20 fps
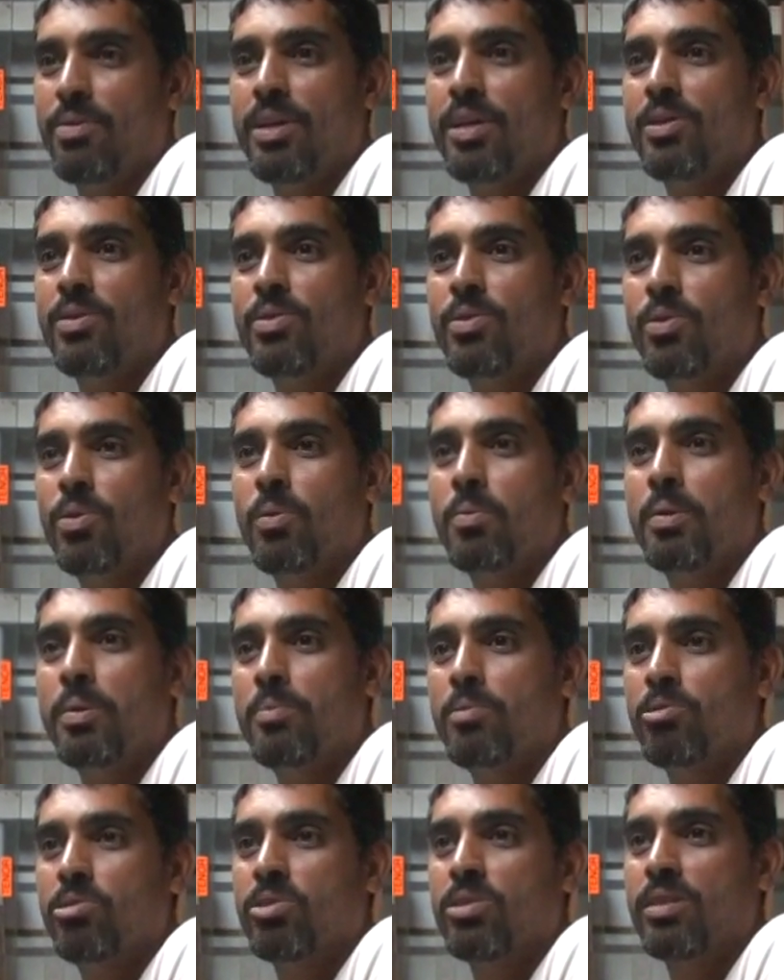really don't know
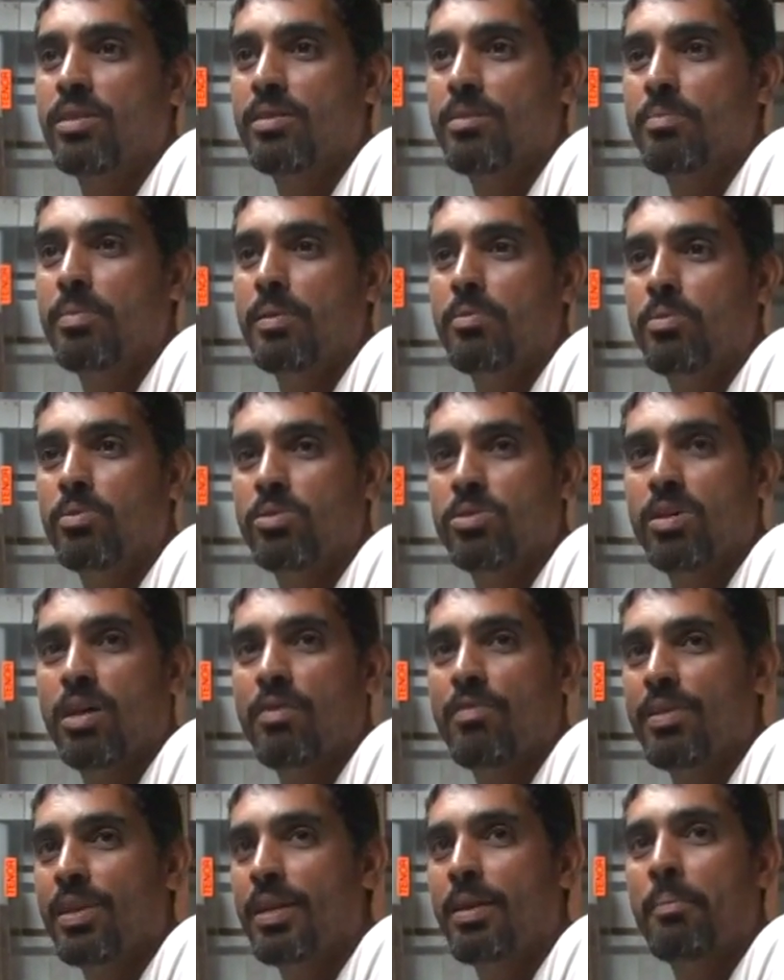people's
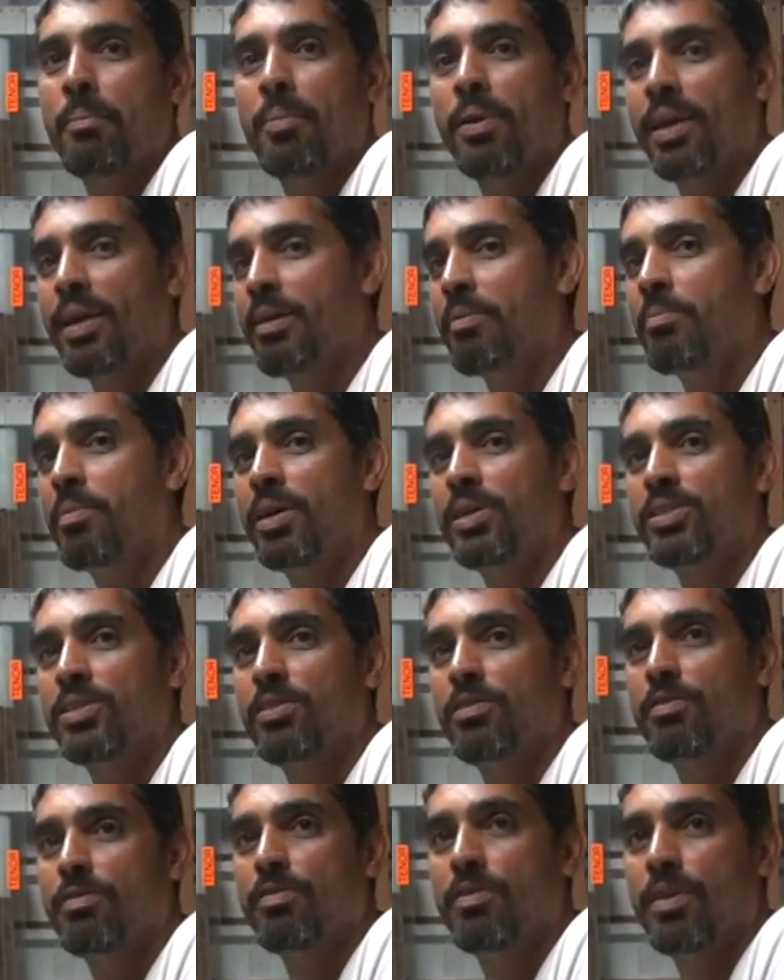stuff. I didn't play
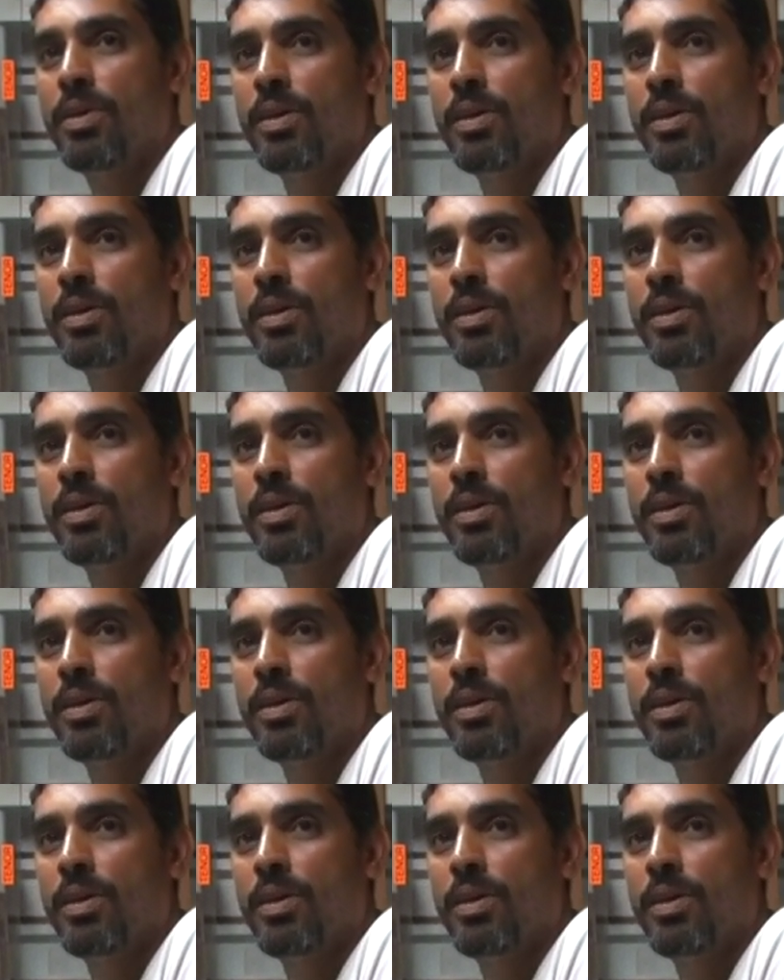much of